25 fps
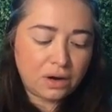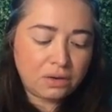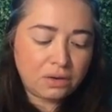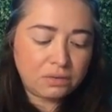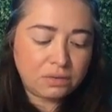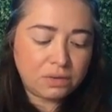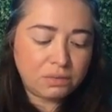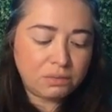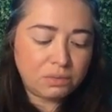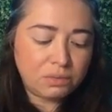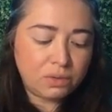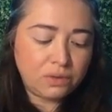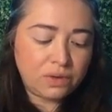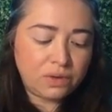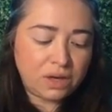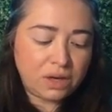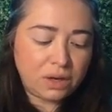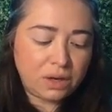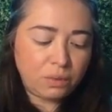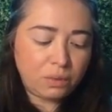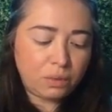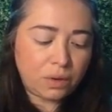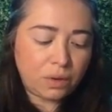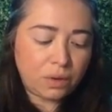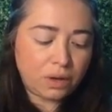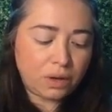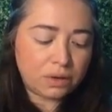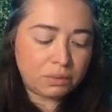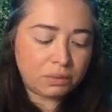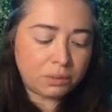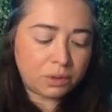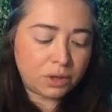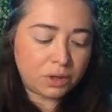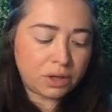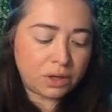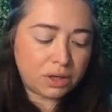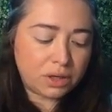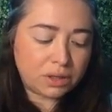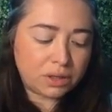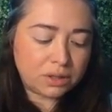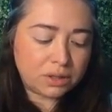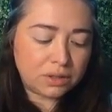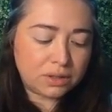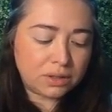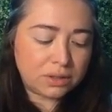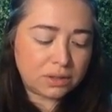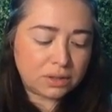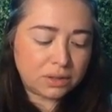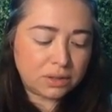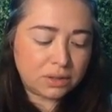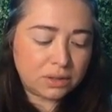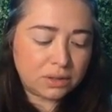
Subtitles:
remove any watermarks.